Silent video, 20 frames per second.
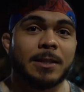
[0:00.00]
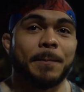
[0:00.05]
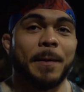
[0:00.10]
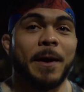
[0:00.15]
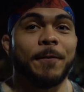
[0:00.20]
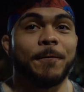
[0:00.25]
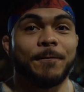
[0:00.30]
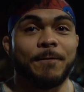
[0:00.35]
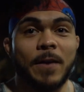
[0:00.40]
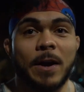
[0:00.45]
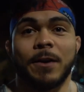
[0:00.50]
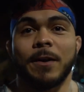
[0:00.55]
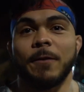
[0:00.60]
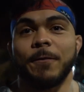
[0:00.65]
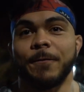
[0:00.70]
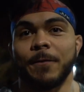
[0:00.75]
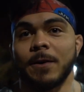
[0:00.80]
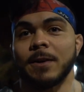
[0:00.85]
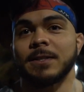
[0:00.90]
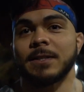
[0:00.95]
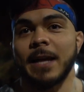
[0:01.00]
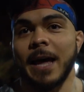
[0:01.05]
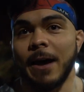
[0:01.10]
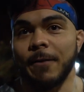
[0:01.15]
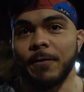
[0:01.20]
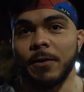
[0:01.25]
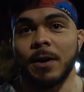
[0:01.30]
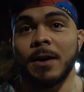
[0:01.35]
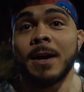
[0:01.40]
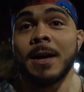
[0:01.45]
in my very first
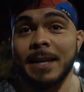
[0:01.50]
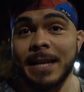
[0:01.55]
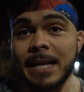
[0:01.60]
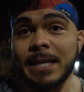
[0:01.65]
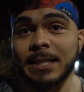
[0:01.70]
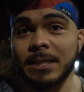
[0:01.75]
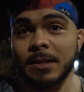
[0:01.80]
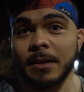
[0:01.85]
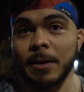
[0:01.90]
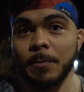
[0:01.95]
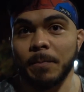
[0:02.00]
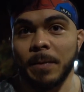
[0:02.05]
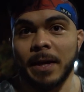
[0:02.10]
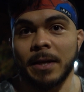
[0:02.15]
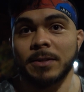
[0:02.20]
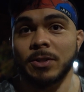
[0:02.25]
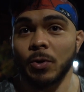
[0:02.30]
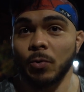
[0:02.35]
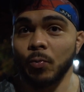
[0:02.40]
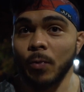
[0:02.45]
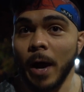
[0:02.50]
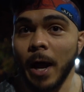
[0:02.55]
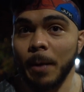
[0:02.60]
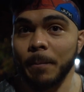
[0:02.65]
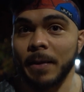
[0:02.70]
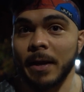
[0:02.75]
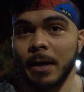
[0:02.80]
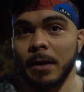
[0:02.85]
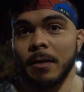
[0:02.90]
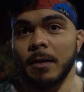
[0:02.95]
ever knee sleeve meet, so raw meat.